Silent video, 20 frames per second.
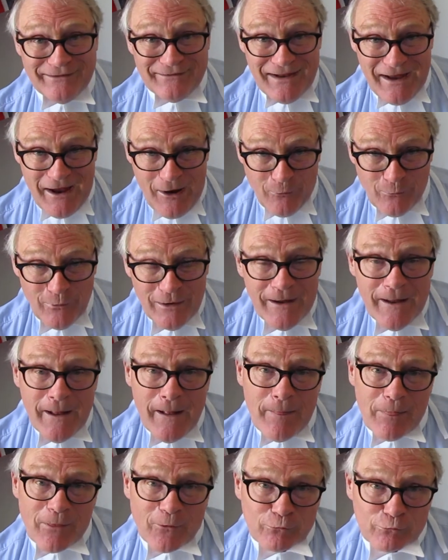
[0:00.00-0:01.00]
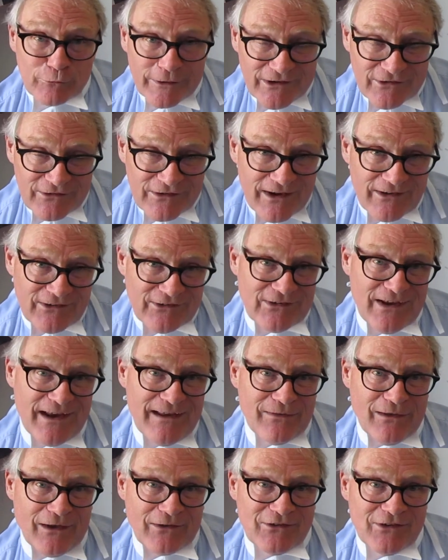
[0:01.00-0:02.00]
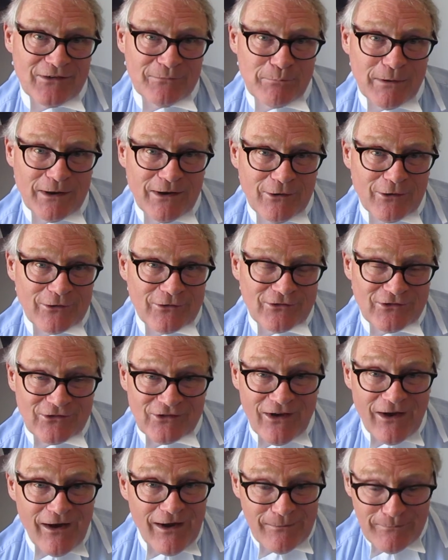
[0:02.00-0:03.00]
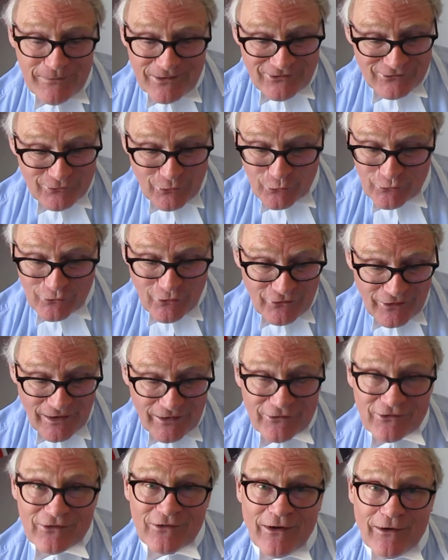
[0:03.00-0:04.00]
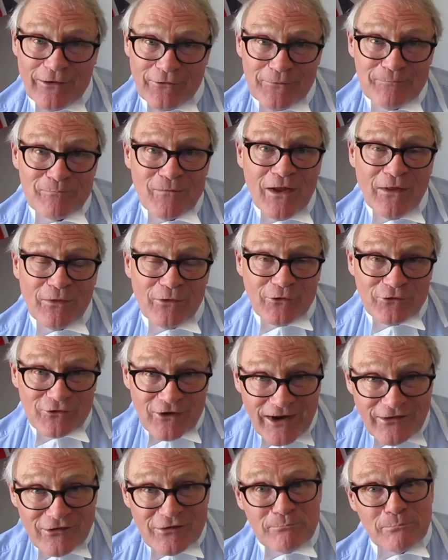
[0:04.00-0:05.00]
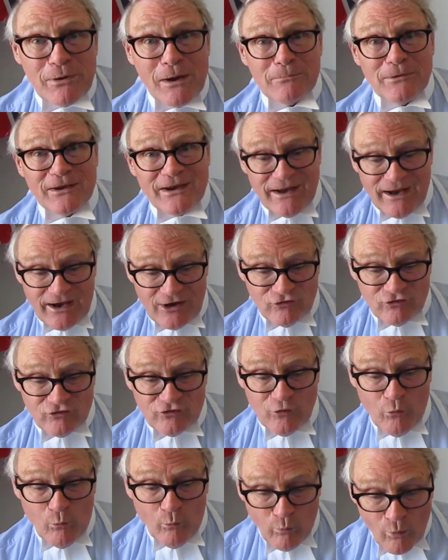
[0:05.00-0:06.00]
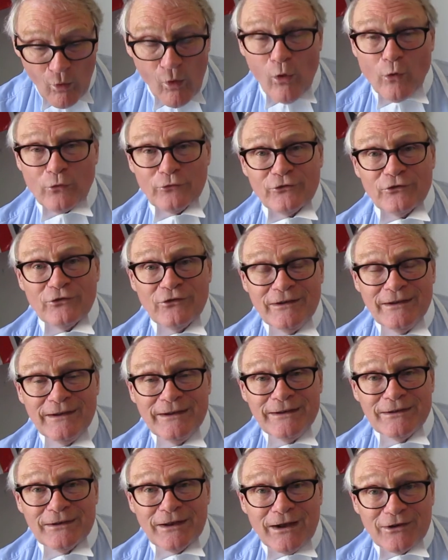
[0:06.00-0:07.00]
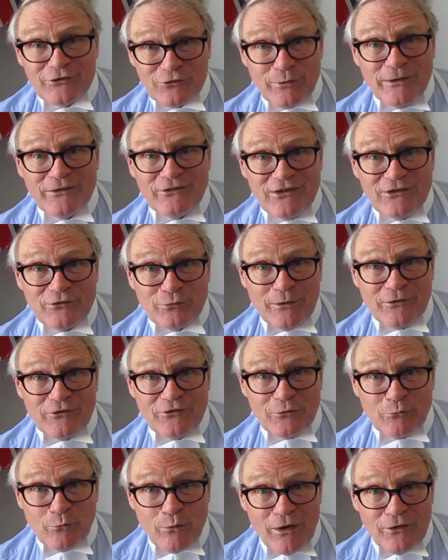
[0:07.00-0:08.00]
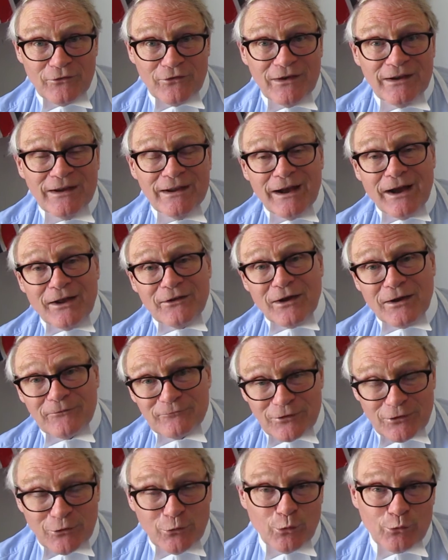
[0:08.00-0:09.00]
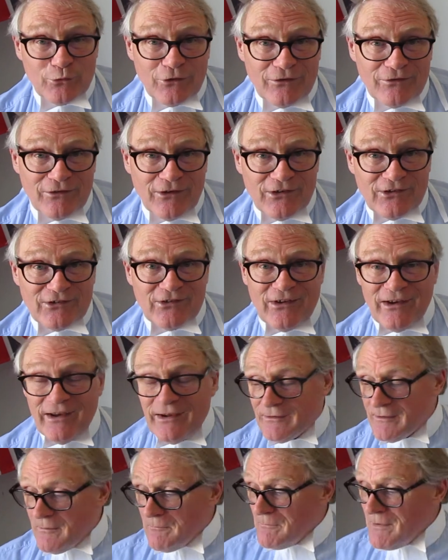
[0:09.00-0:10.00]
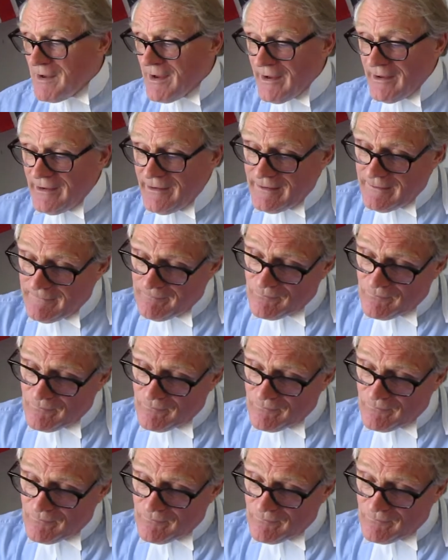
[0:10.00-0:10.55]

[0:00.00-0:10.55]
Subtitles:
now. The reason I say that is because time is not on our side. The date of publication was 2021, and I've recorded this in May